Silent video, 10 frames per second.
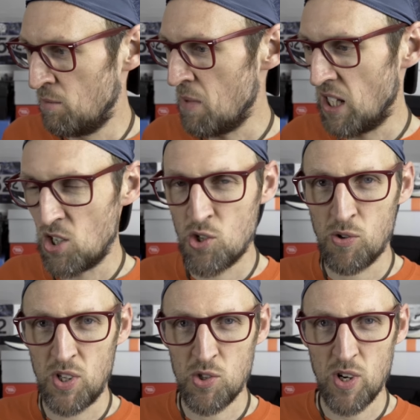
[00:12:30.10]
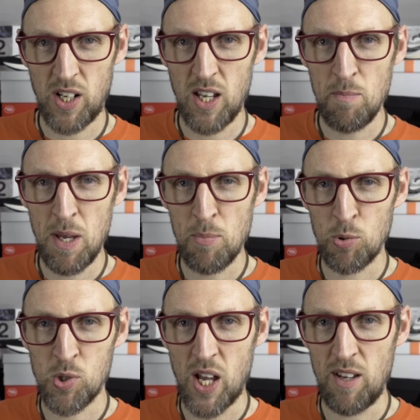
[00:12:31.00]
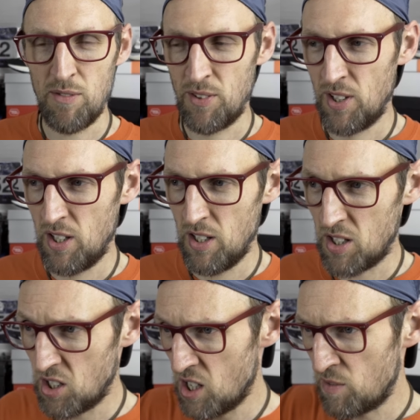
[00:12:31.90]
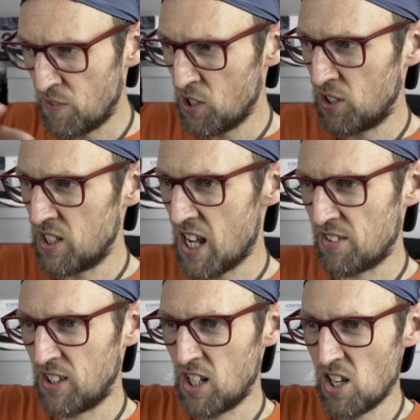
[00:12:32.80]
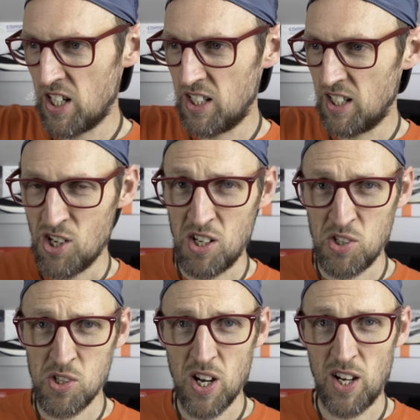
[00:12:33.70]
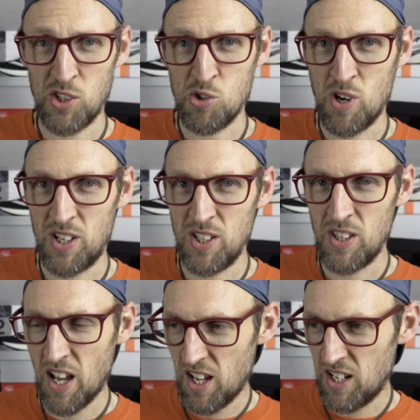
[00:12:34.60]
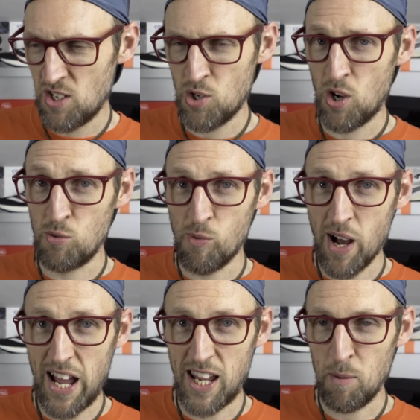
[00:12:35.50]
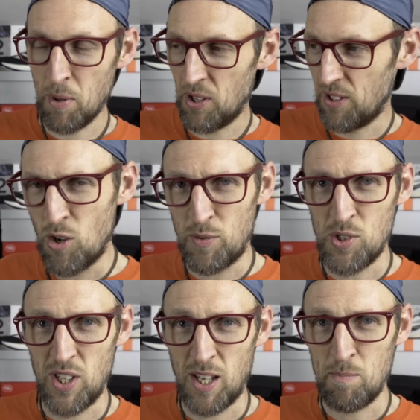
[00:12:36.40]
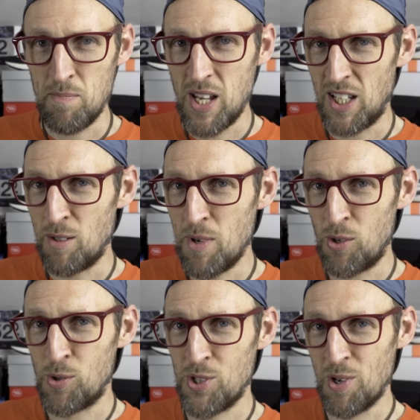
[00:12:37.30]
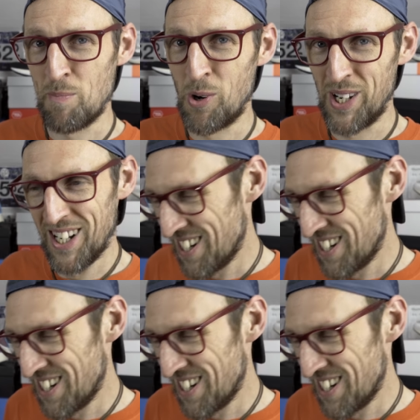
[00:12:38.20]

making sure he's trying to keep people safe. And I know further down the line, Tony Stark's trying to do that in his own way, but obviously they meet in the middle at some point.